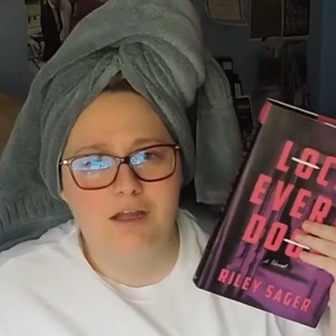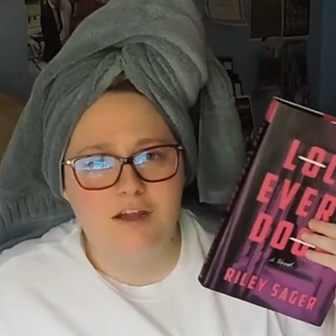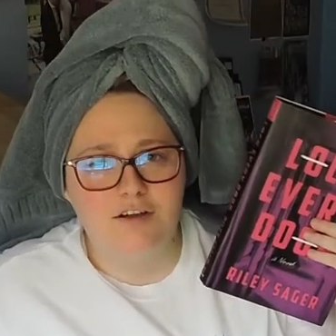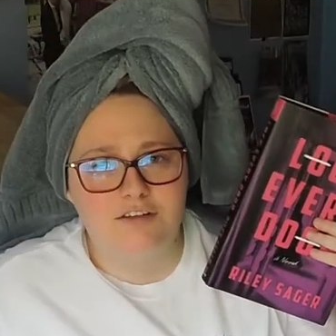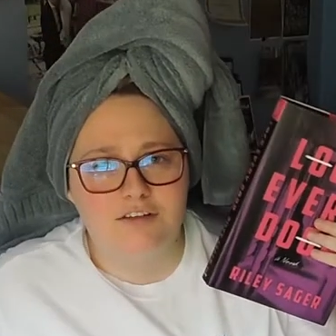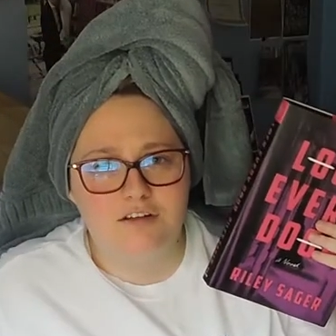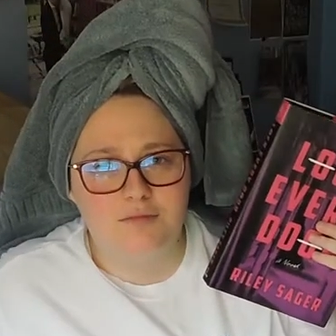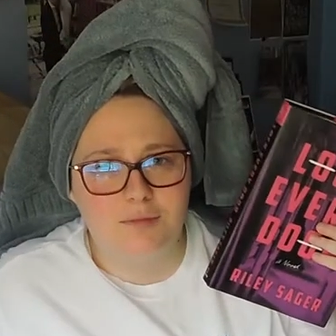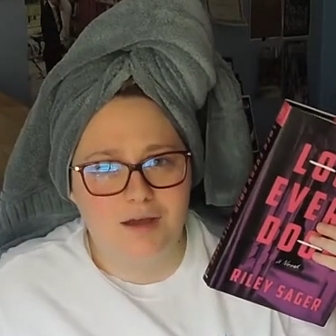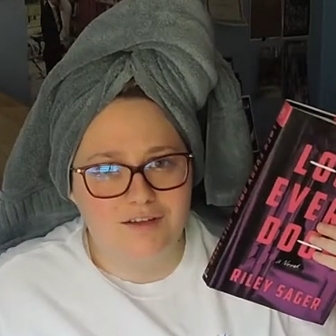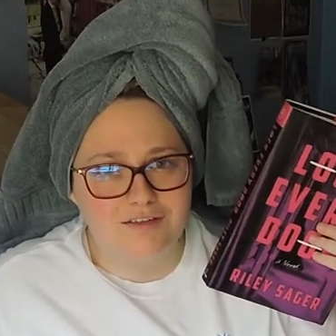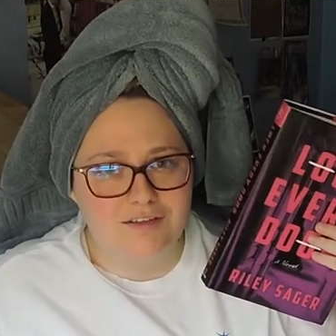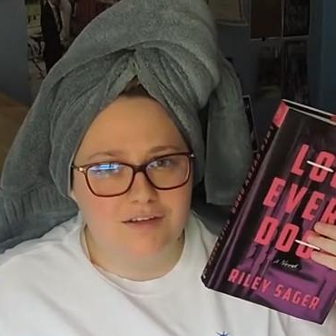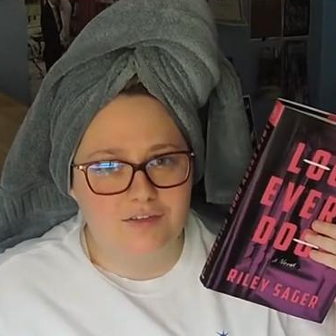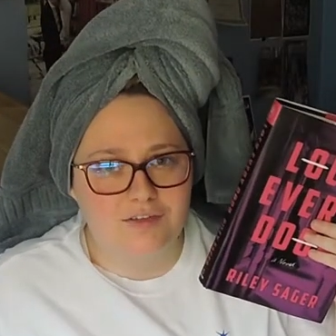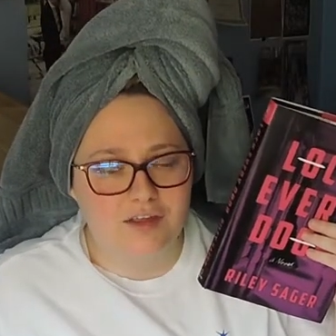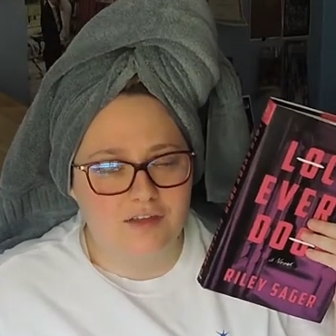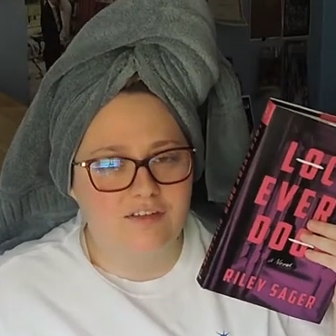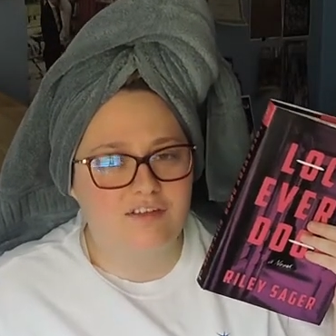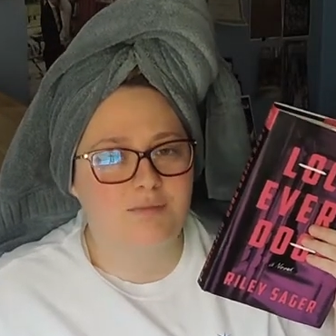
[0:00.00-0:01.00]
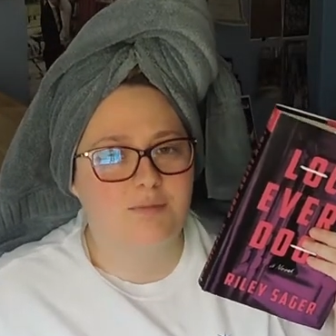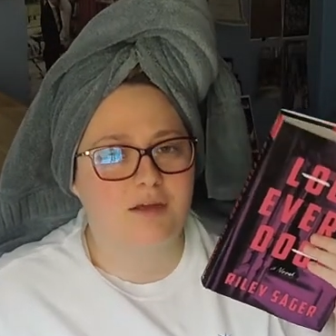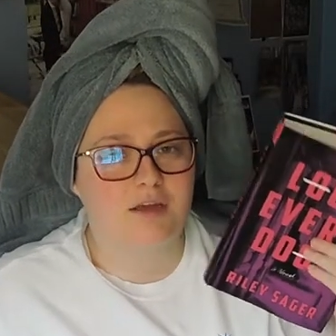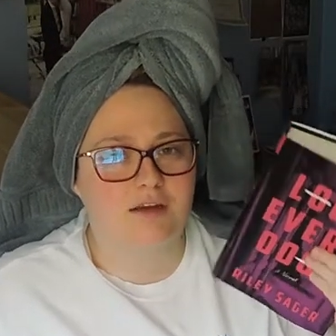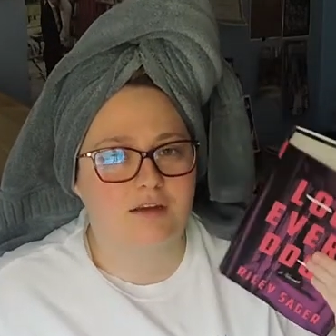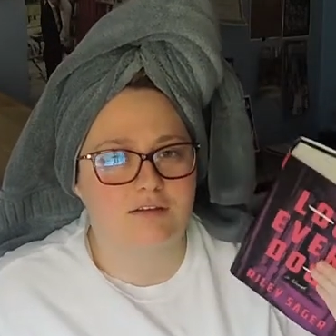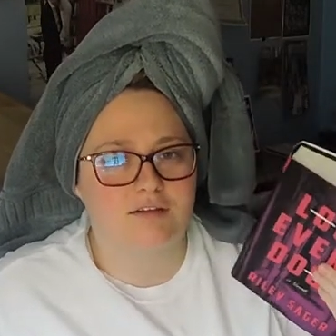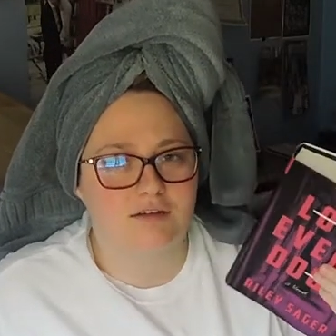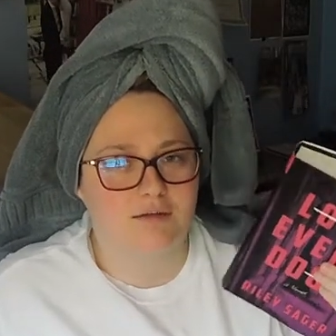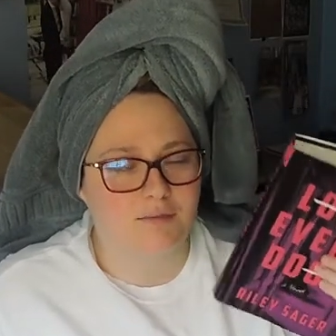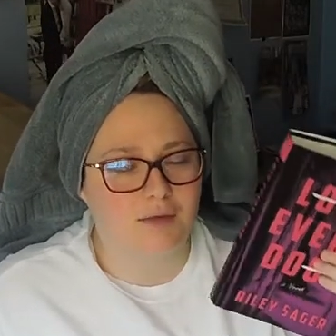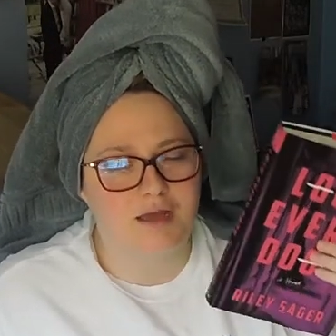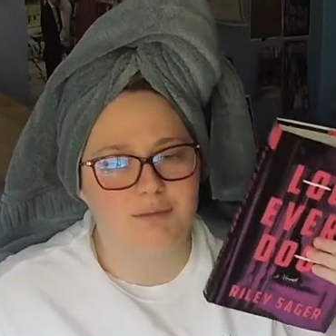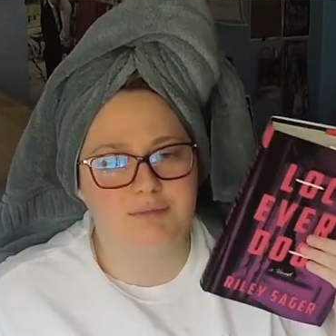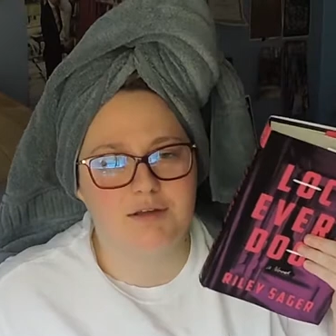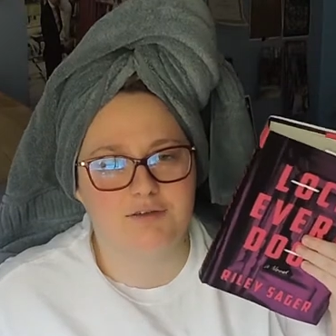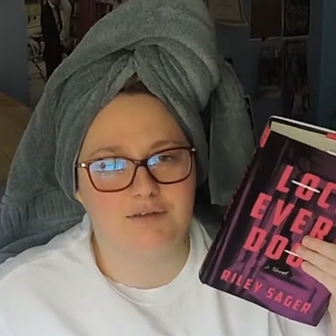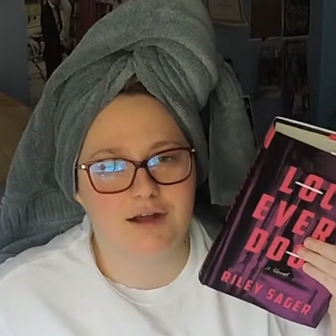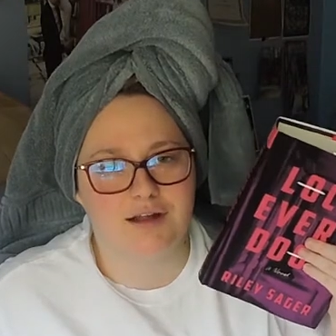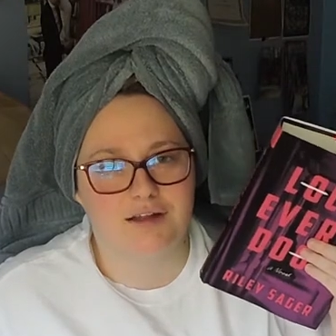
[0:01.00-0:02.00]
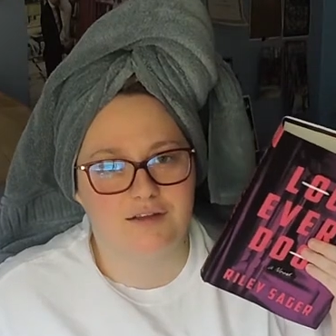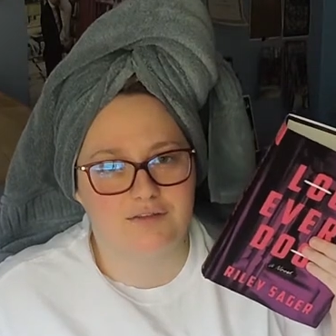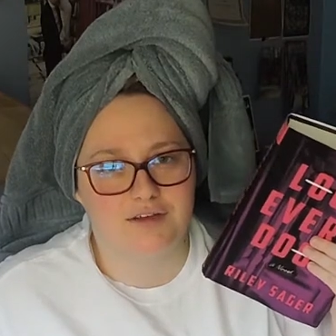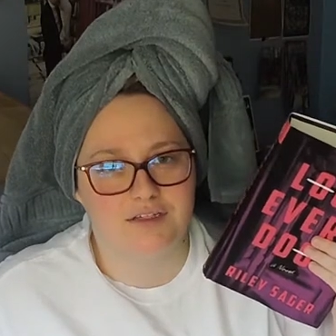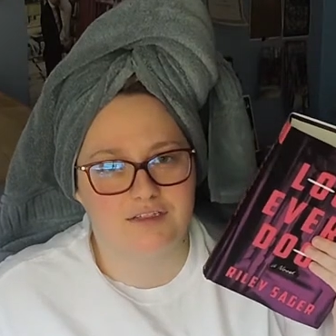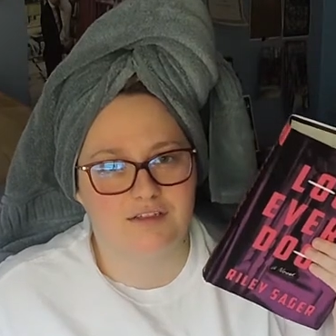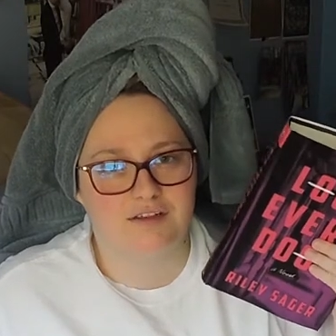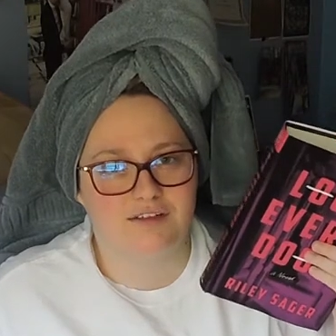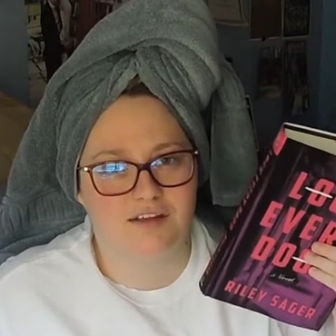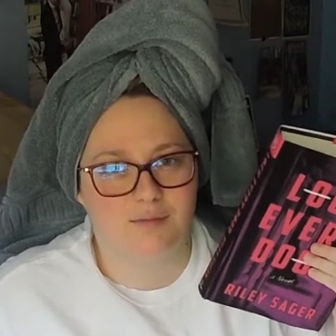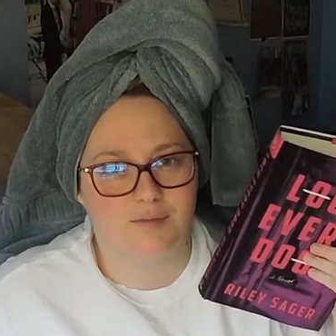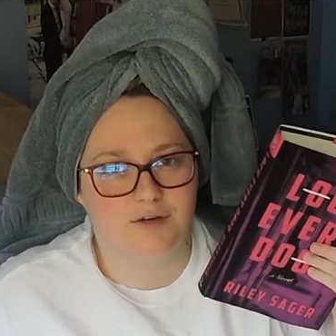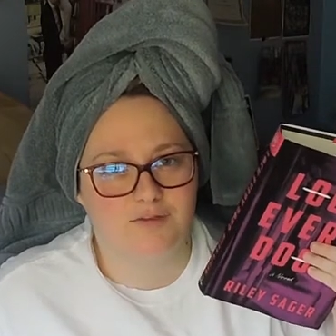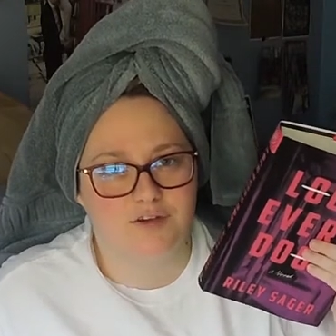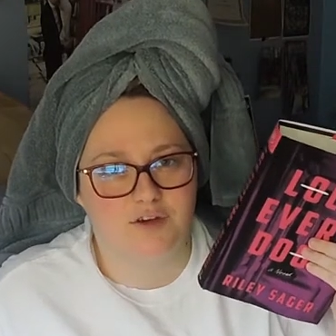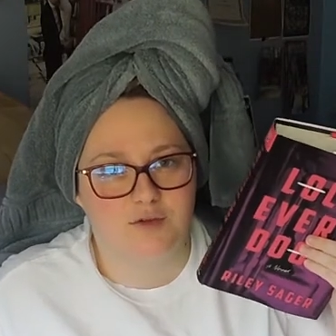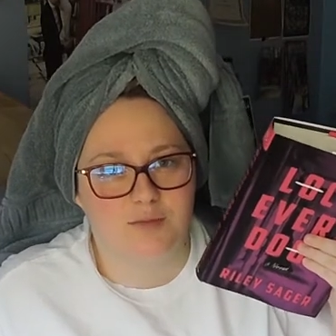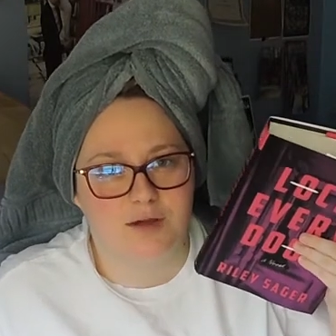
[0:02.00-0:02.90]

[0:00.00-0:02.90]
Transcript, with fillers: should mention this because it might be relevant to some of you,